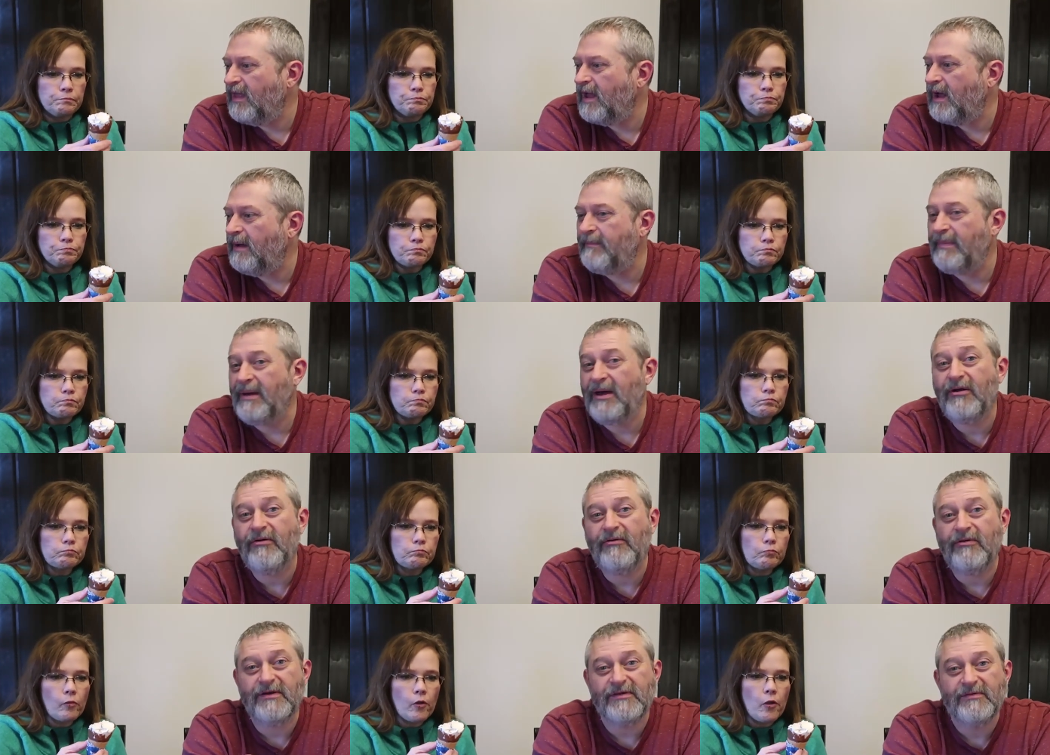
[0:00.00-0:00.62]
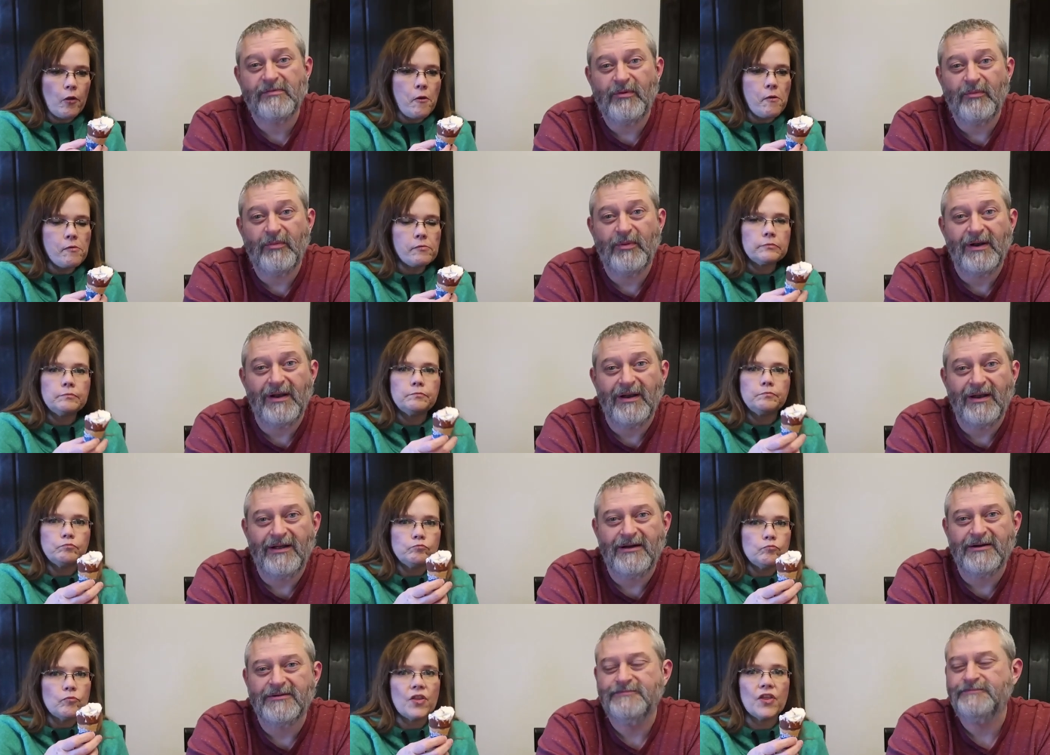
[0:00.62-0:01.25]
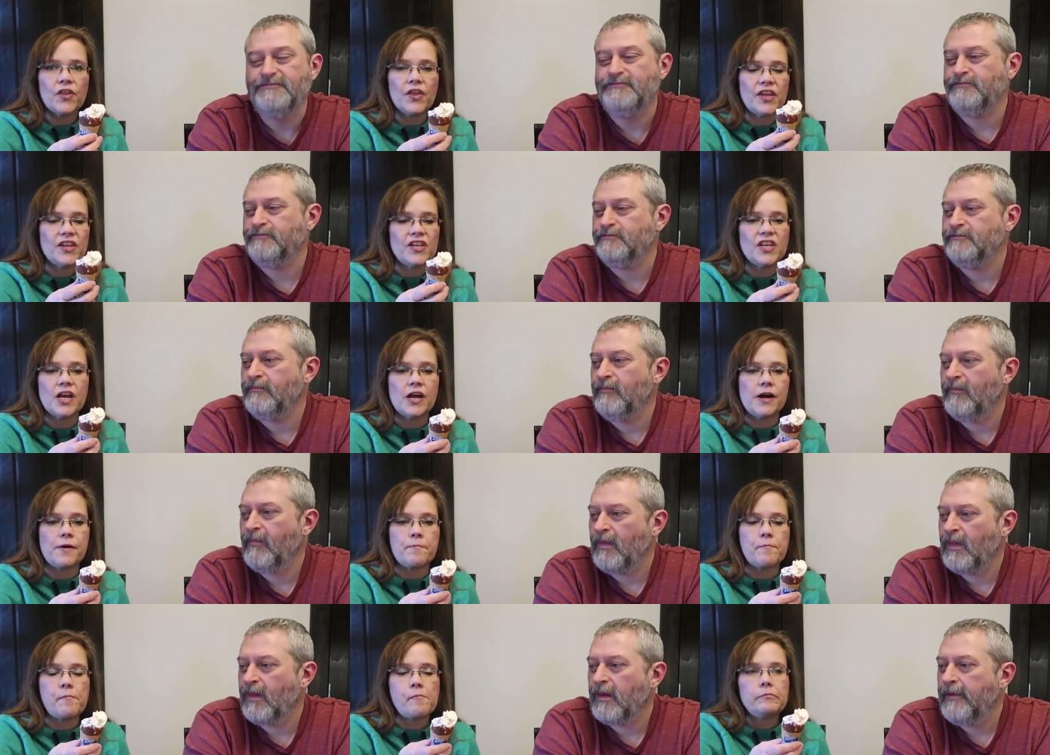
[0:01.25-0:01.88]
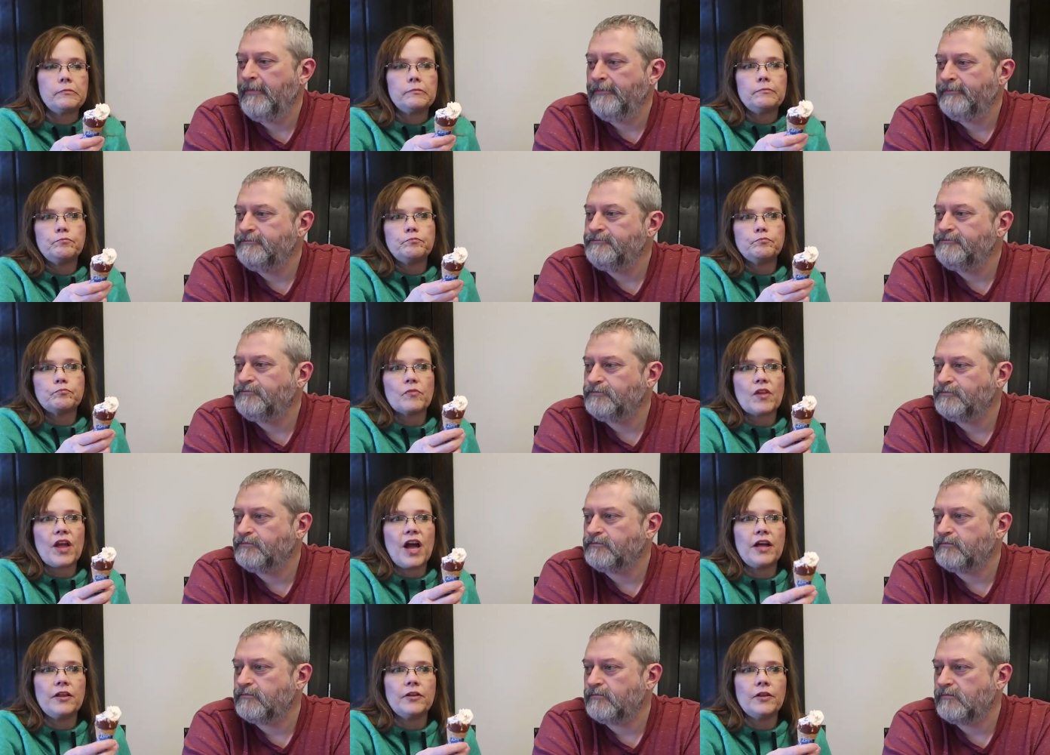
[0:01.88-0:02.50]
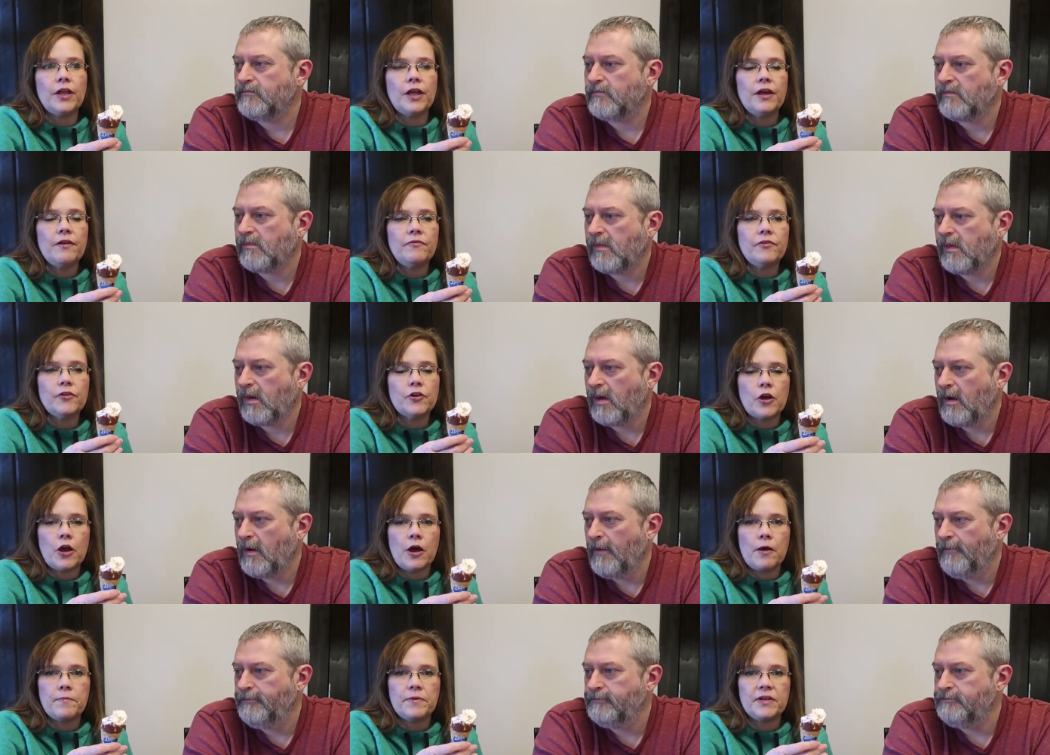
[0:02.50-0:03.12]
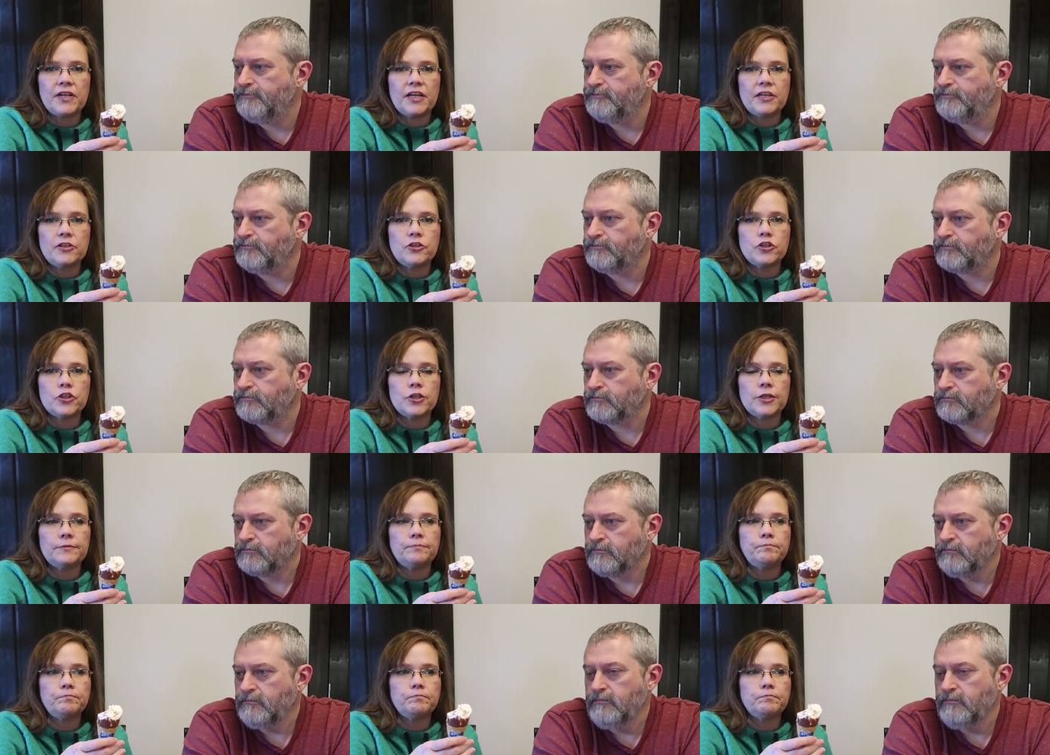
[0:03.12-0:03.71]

Speaker 1: they got better as we went along. Good,
Speaker 2: yeah. I love the combination